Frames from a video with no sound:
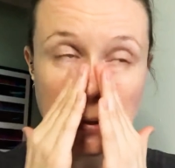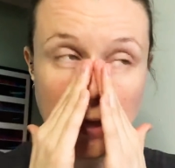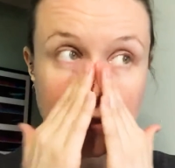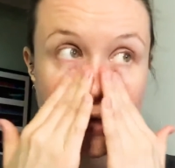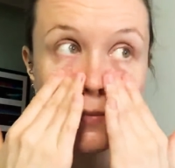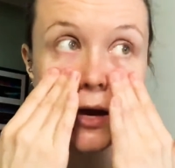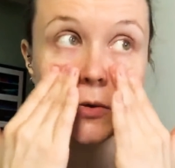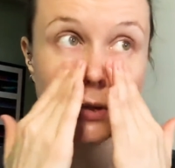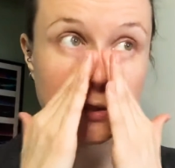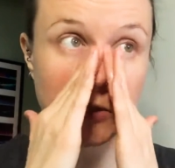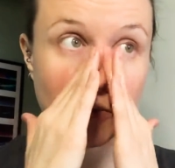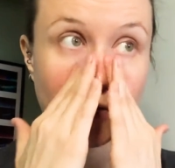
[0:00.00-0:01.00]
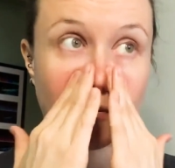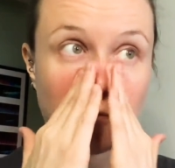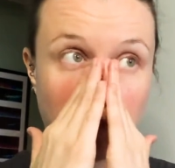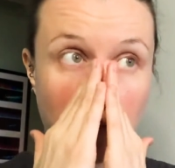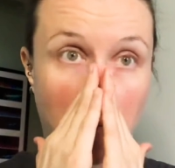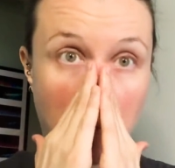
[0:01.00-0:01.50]
Like they may only do it
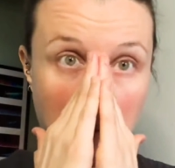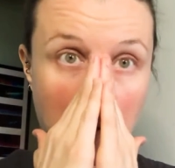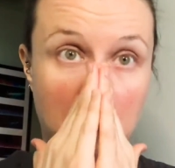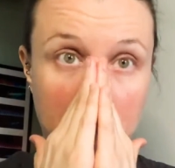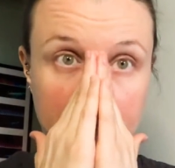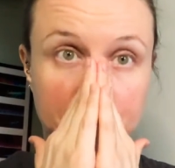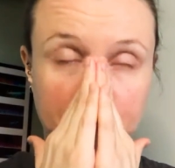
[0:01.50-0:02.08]
for,